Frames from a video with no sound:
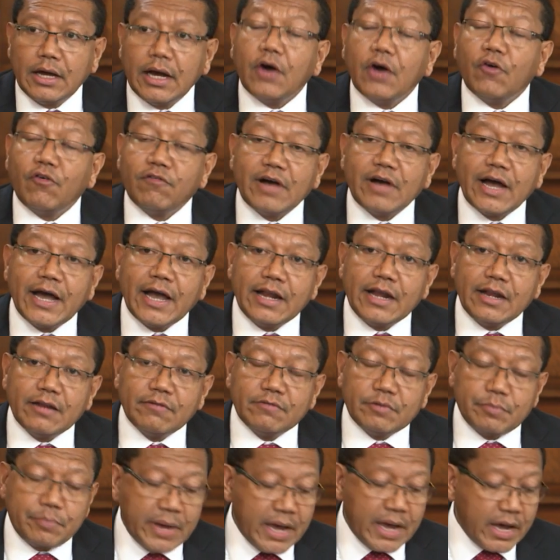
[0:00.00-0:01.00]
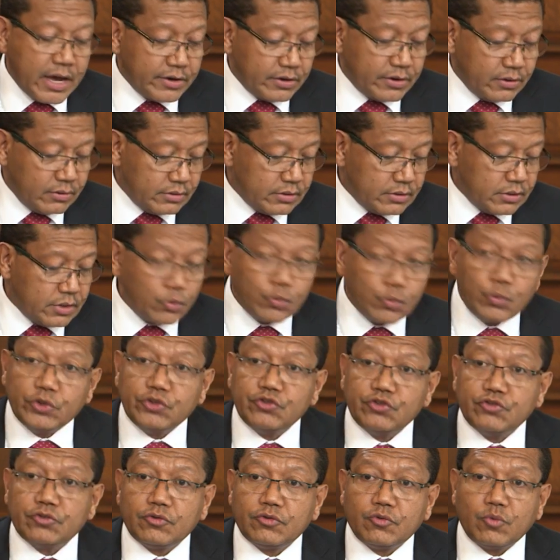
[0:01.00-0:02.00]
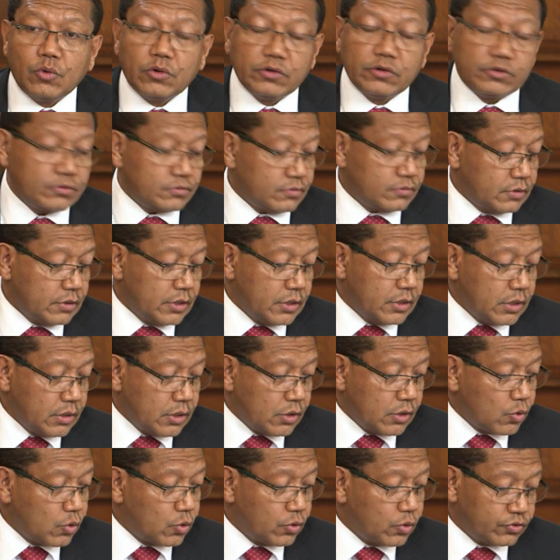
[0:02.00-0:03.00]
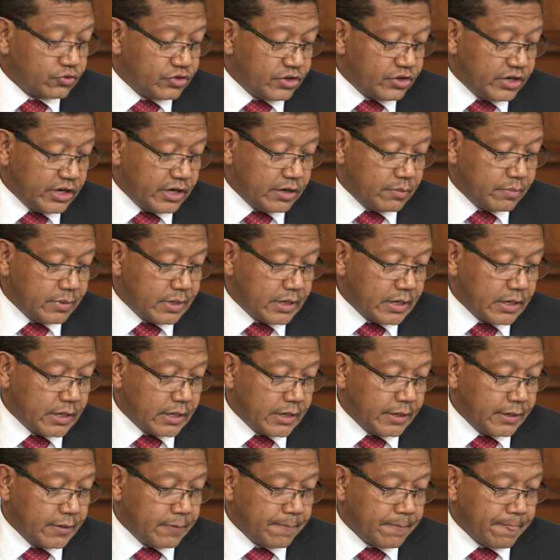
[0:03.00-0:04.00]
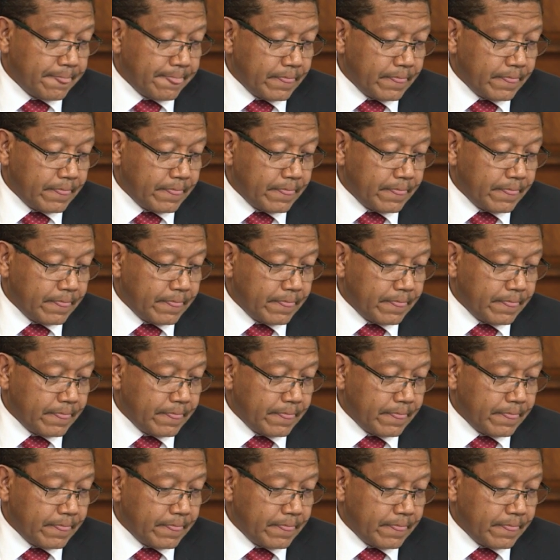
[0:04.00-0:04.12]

of high-level panel, which was co-chaired by